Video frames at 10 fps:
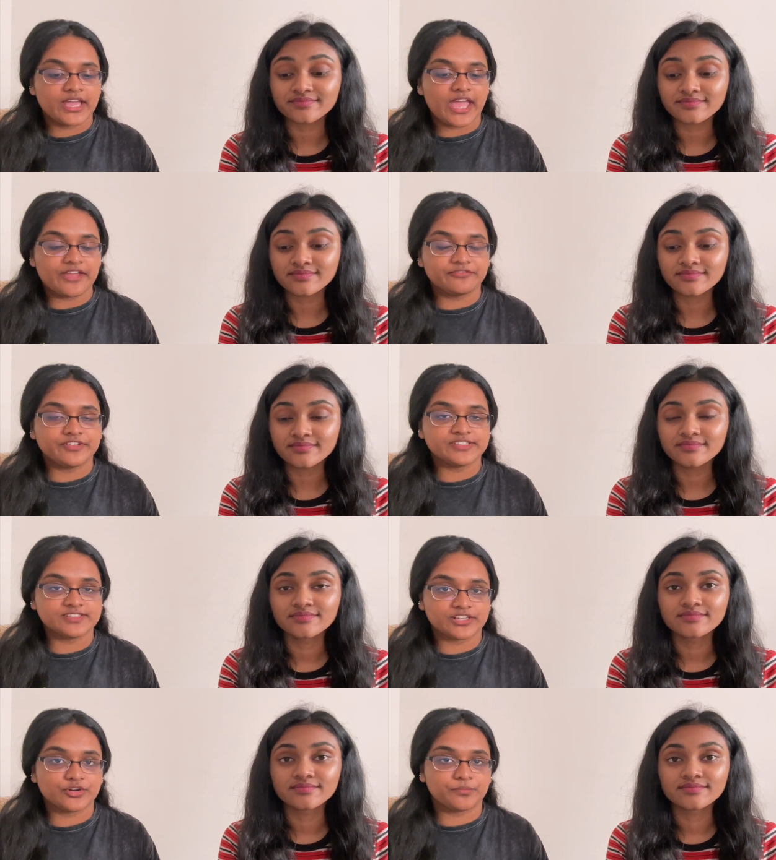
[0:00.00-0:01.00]
Speaker 1: every
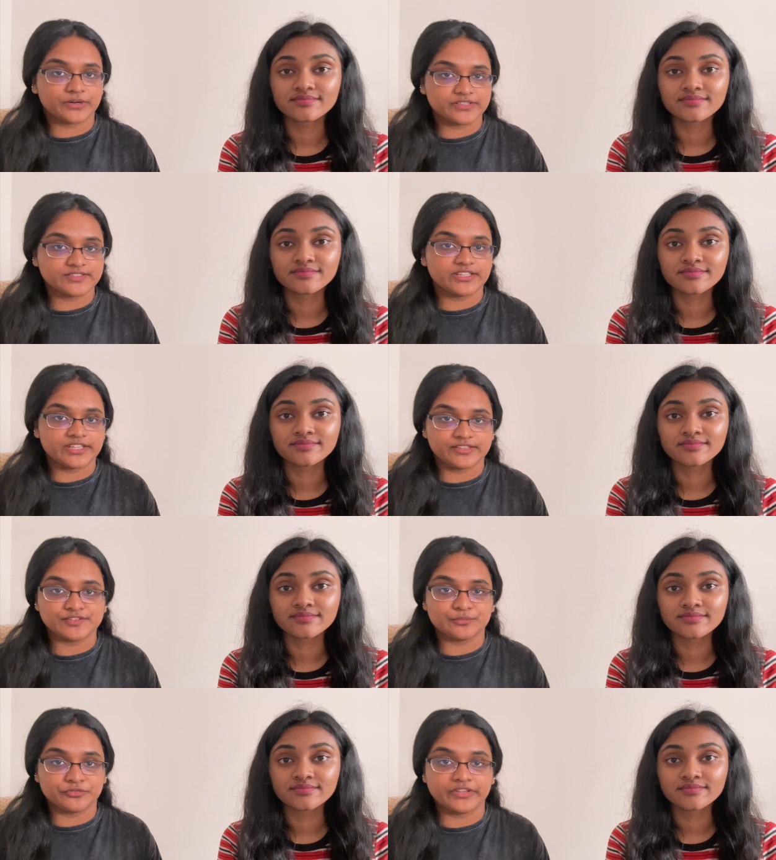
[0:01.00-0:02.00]
single person in this
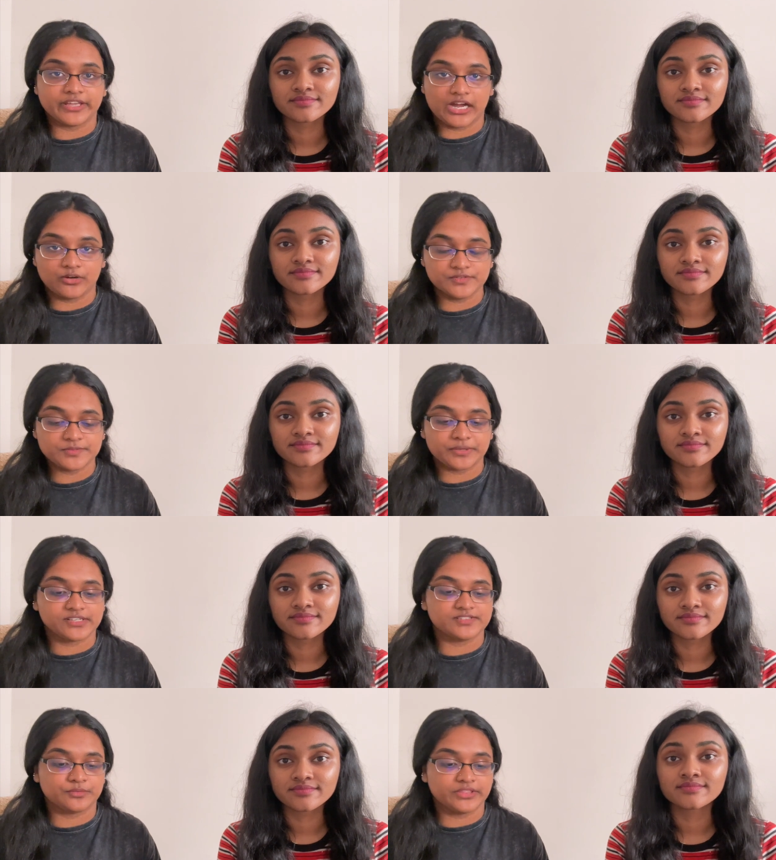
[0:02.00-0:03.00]
movie counts,
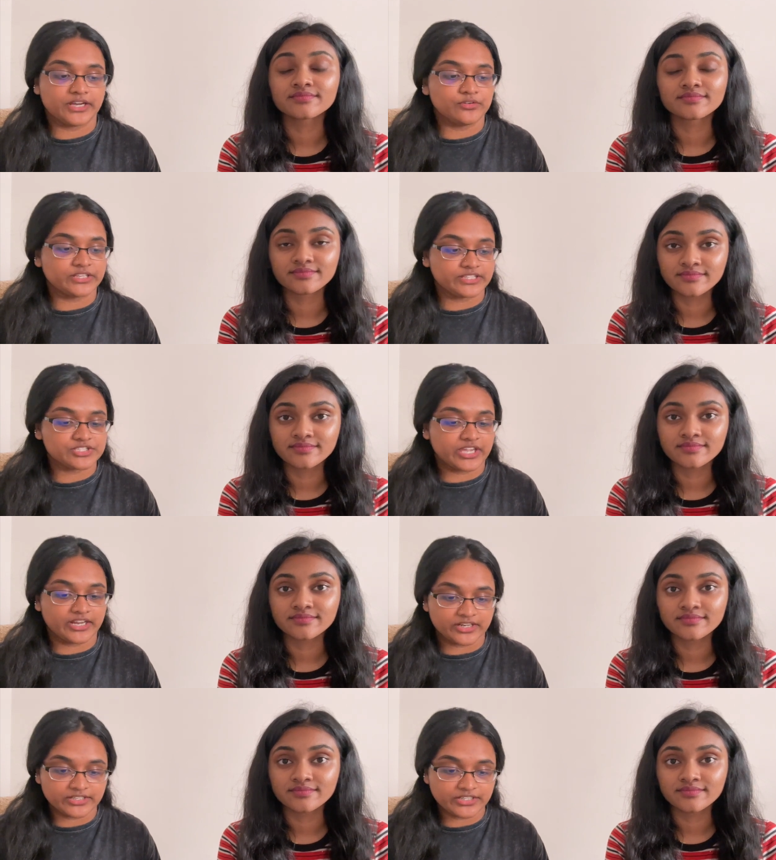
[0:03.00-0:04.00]
because without each
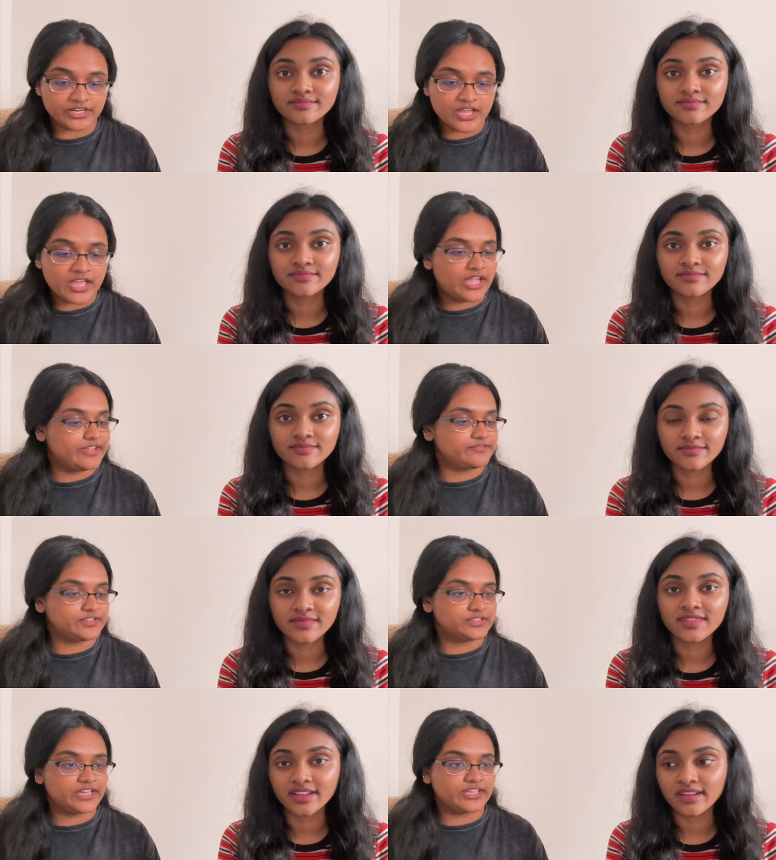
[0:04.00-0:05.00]
character I
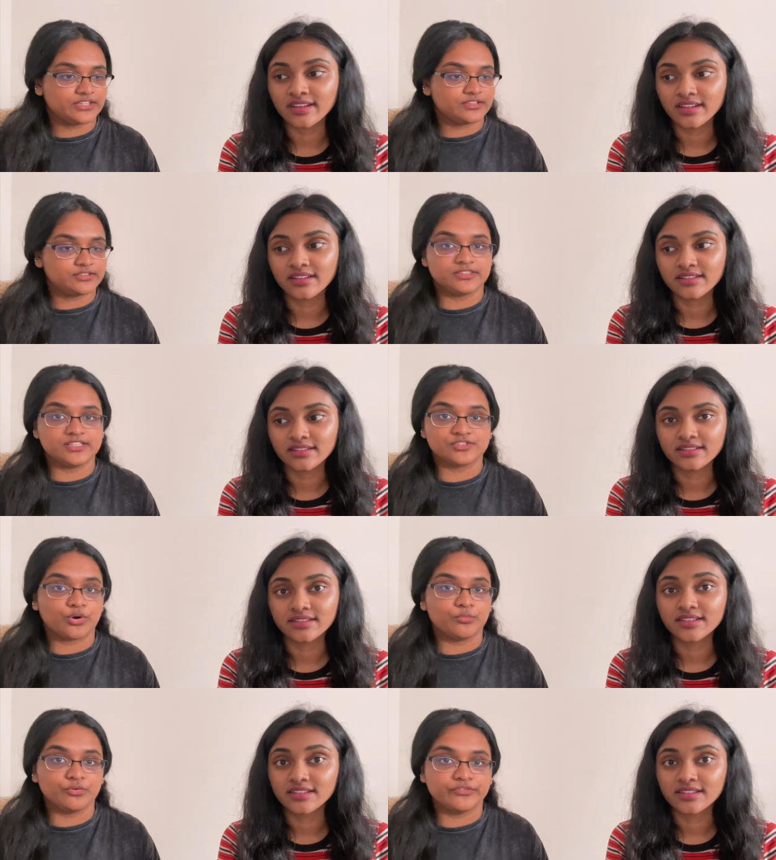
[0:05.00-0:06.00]
feel like this
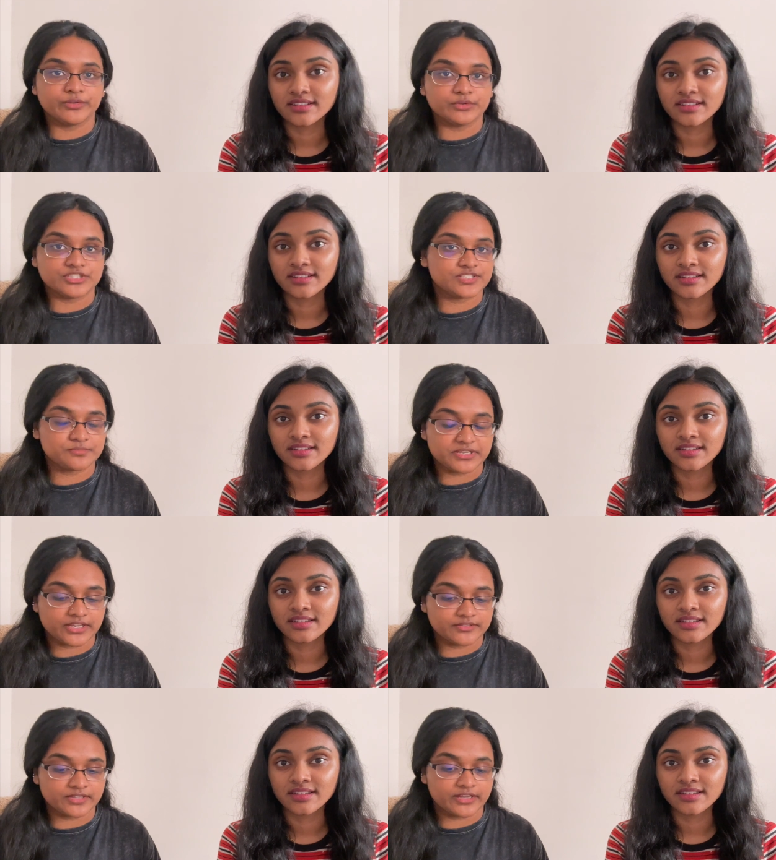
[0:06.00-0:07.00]
whole movie would just be
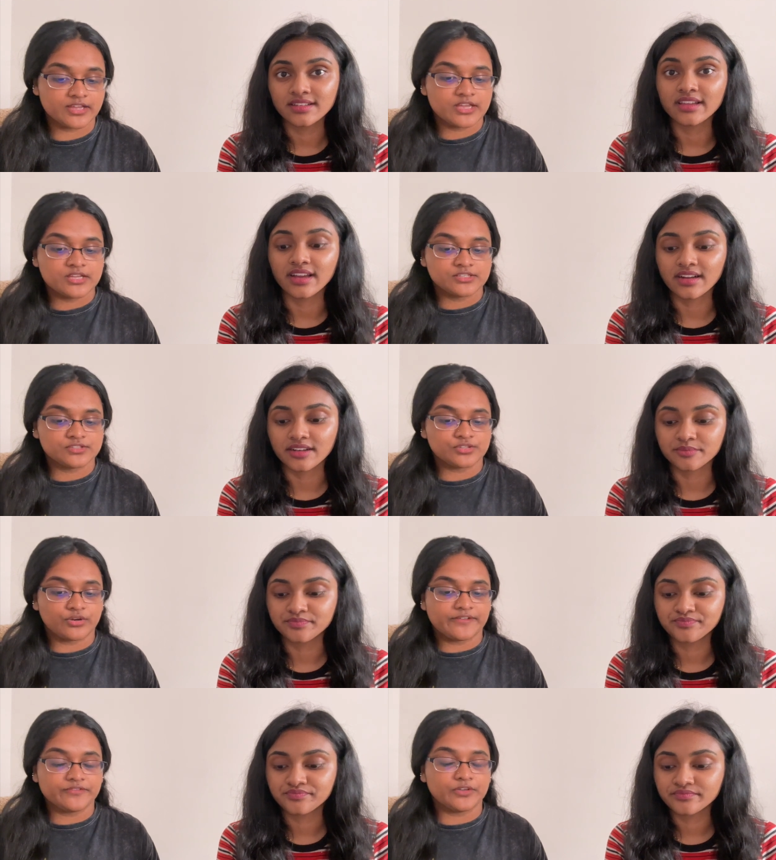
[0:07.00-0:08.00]
nothing. Yeah. So
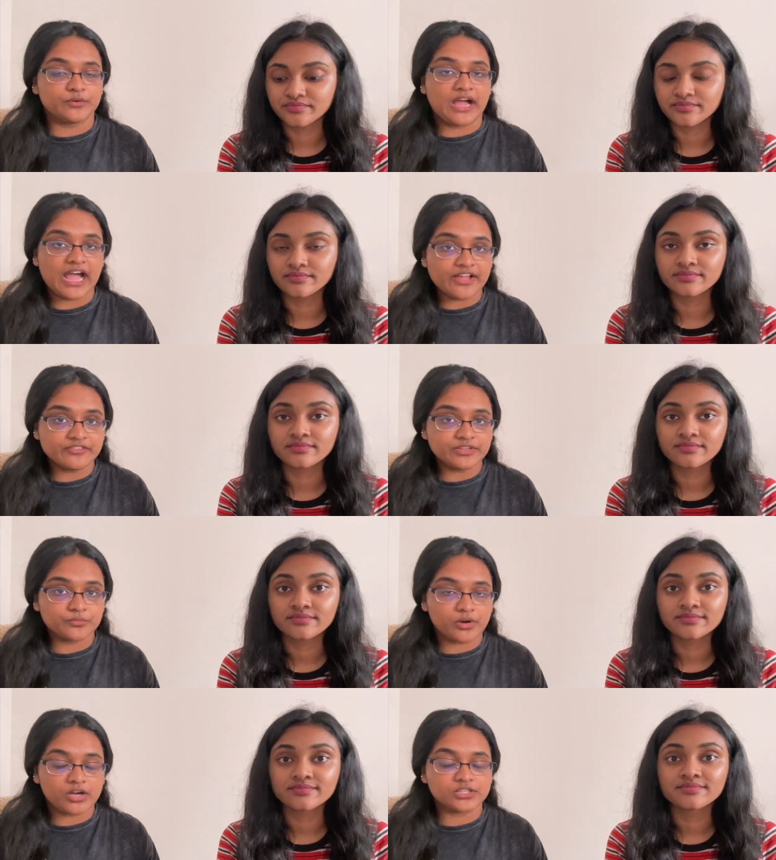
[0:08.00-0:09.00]
if you haven't
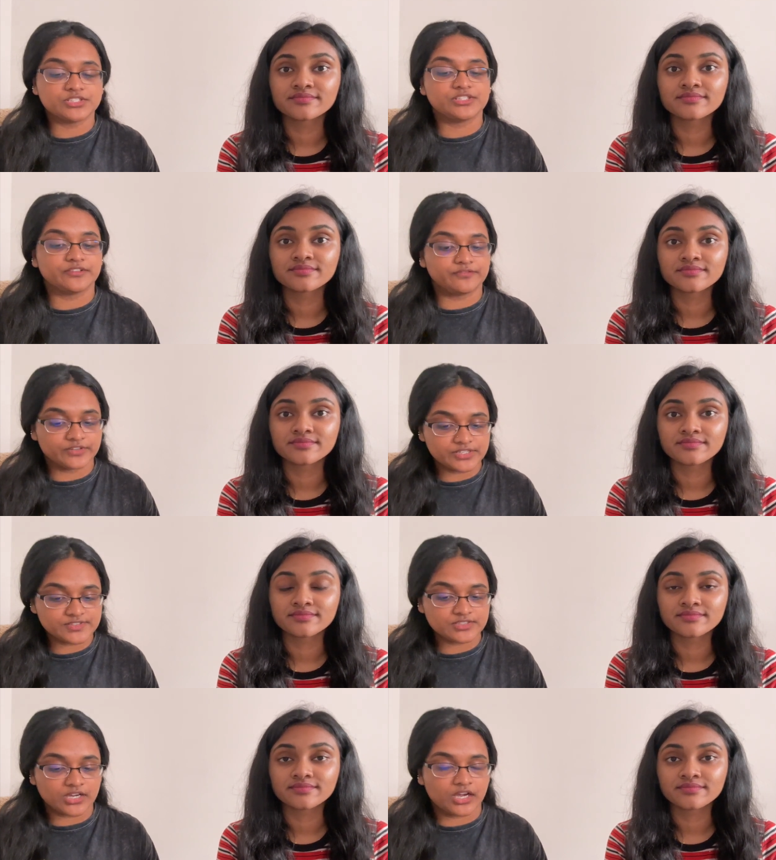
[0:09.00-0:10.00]
watched the
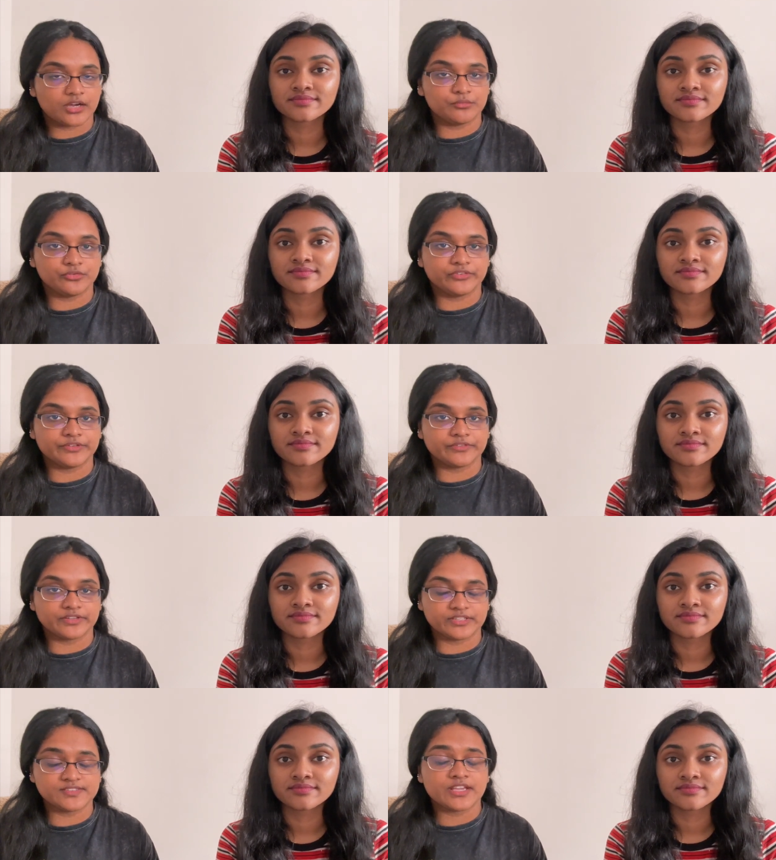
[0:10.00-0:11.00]
first movie for this,